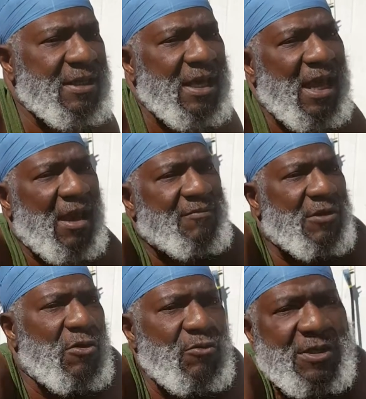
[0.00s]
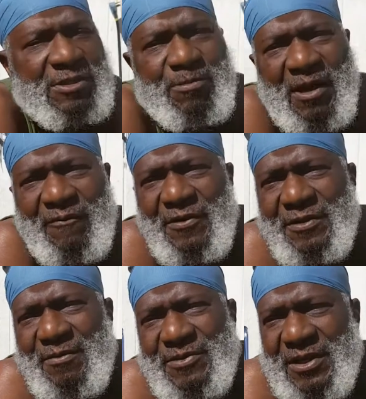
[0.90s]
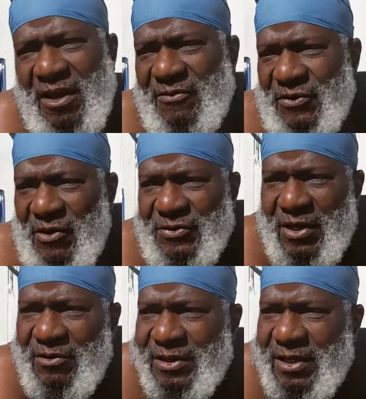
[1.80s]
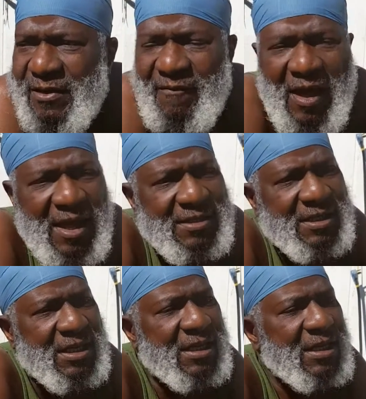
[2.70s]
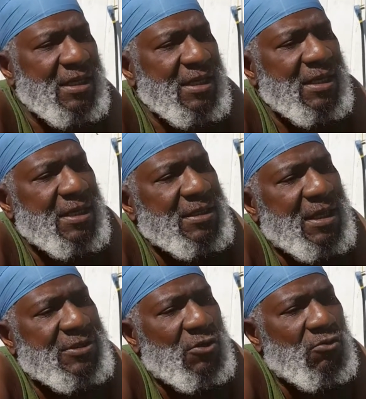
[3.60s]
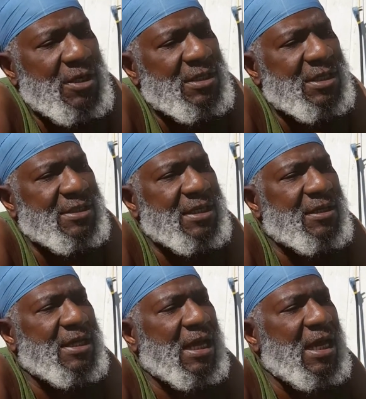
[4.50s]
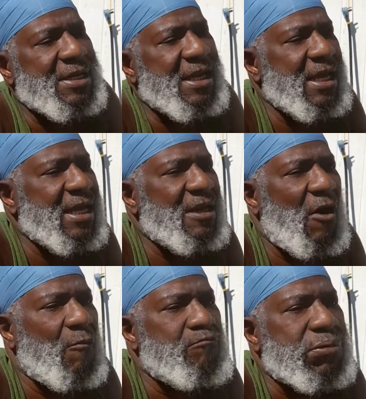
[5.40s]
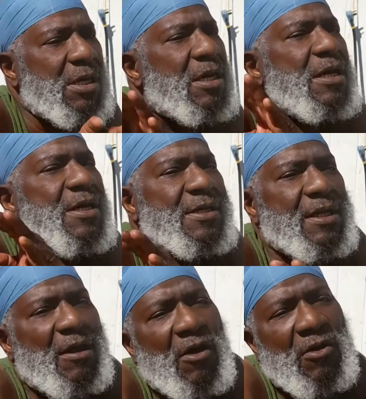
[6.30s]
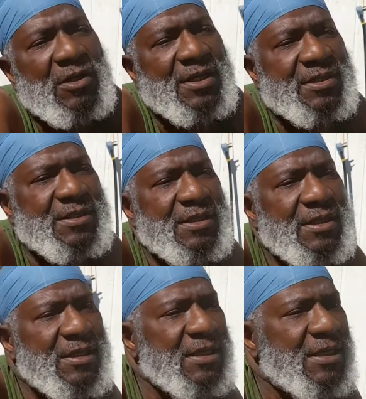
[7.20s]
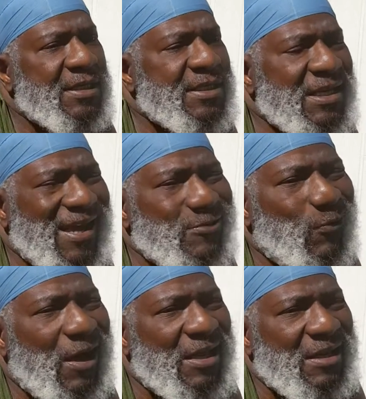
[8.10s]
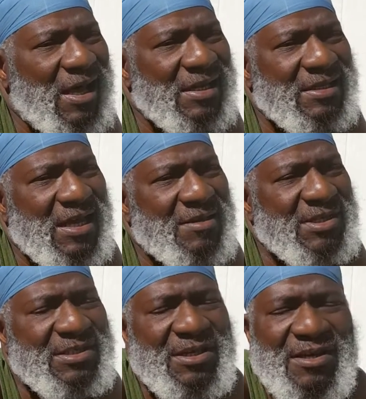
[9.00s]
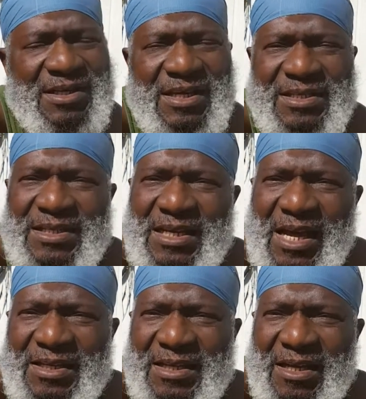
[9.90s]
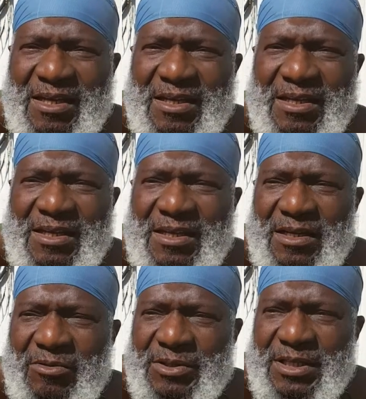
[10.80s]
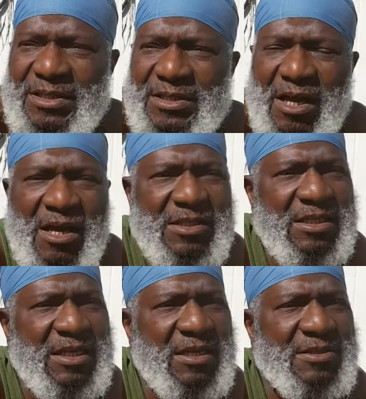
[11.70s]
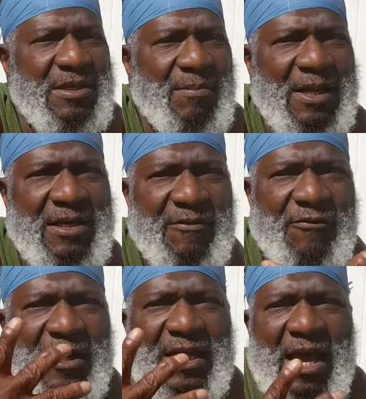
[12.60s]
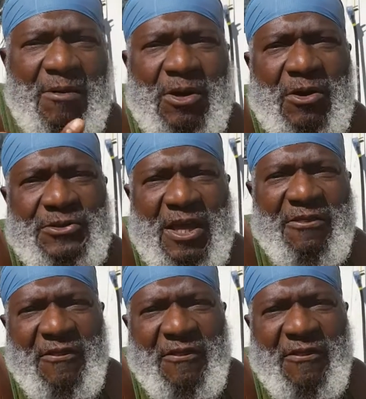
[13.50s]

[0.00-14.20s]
They have no respect for themselves because they're on that device and they so realistic that they're cutting their head off, blood and all this. And see, that's why a lot of times these young kids get out there with these guns and kill somebody and they freak out because they